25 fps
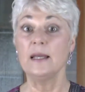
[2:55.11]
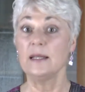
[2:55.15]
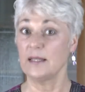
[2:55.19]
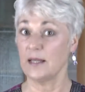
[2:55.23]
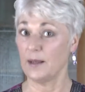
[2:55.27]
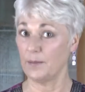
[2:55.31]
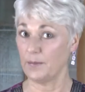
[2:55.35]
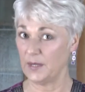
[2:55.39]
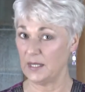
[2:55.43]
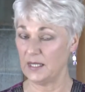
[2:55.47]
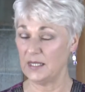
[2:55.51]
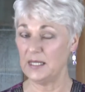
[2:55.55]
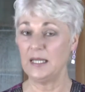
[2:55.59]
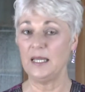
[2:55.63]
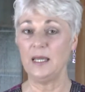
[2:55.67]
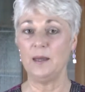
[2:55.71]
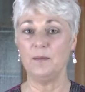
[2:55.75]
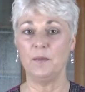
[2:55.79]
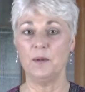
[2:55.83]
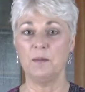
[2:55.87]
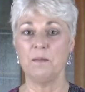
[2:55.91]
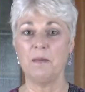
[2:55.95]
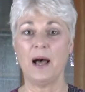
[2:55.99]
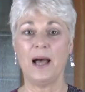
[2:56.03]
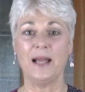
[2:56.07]
something to
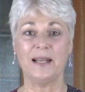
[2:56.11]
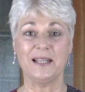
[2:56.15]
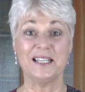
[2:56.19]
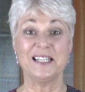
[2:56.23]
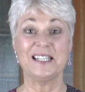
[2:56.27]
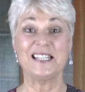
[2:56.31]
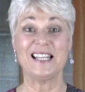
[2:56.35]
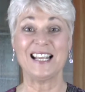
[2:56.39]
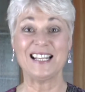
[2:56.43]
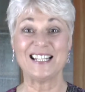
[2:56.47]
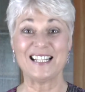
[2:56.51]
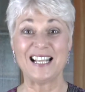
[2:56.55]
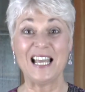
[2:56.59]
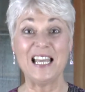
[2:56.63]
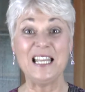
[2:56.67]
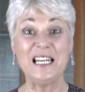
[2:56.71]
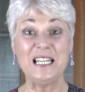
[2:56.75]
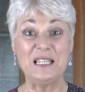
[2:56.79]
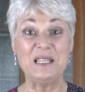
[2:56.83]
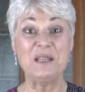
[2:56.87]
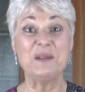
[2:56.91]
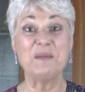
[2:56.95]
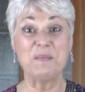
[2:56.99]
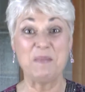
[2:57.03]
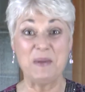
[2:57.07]
keep in mind, because that's kind
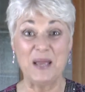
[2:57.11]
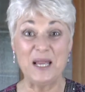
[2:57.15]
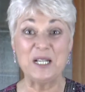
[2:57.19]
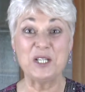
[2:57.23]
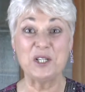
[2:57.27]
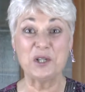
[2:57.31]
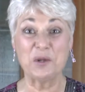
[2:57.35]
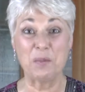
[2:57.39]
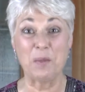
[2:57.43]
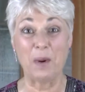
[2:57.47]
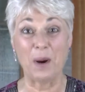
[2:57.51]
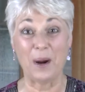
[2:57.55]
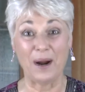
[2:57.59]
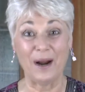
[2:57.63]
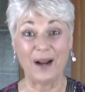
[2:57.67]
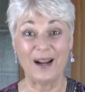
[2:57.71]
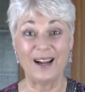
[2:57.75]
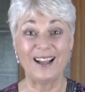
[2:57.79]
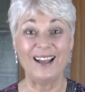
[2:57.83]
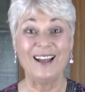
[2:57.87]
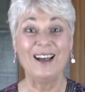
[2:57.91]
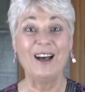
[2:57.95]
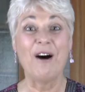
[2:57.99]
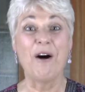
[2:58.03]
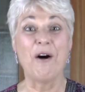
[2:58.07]
of the
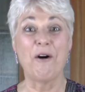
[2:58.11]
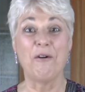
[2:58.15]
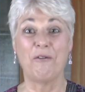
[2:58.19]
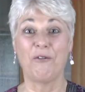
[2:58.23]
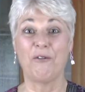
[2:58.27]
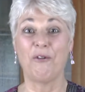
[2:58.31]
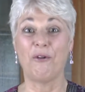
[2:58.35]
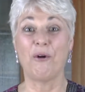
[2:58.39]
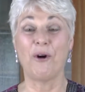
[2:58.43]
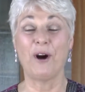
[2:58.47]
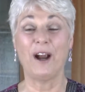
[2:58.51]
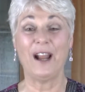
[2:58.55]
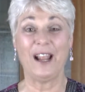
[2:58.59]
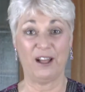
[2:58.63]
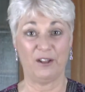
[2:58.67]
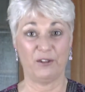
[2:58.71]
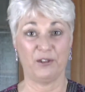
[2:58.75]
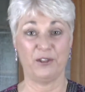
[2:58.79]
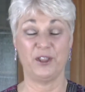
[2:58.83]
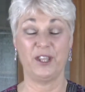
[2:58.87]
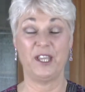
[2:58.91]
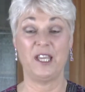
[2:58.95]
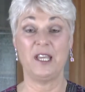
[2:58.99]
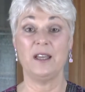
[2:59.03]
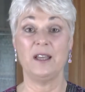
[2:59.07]
benchmark for
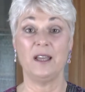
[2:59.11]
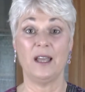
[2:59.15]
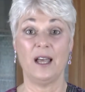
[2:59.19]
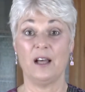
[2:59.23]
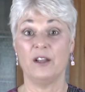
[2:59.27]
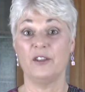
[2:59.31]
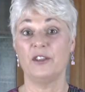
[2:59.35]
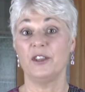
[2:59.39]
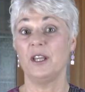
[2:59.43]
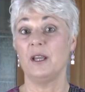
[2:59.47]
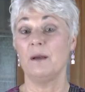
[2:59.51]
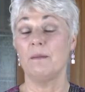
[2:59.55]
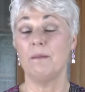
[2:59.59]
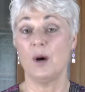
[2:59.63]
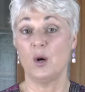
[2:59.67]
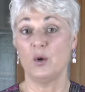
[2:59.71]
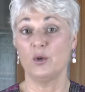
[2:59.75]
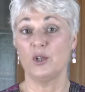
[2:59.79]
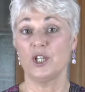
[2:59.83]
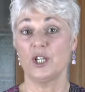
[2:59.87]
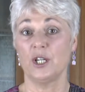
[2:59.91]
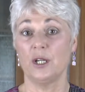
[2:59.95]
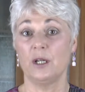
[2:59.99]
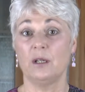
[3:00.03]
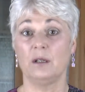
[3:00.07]
healthy
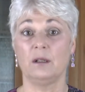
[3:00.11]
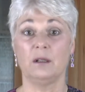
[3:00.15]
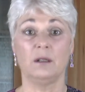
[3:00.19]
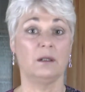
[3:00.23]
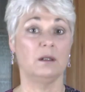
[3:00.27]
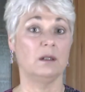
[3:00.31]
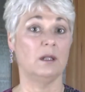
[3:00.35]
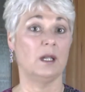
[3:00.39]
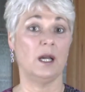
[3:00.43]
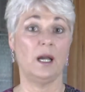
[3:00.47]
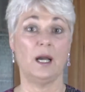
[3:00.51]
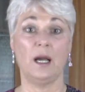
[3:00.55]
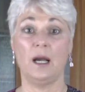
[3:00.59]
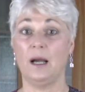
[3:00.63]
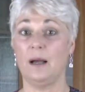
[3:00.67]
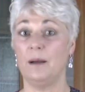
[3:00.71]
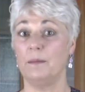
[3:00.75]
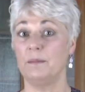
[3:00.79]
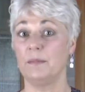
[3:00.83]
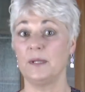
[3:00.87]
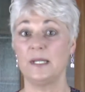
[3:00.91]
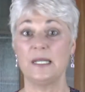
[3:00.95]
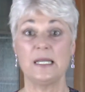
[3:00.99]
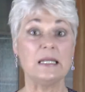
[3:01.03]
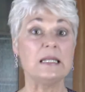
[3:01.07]
emotional
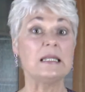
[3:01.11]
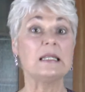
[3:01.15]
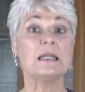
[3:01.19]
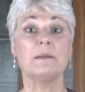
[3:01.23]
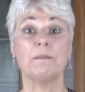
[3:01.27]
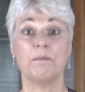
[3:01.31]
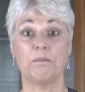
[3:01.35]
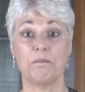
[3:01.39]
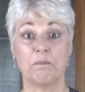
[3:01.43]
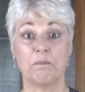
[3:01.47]
system.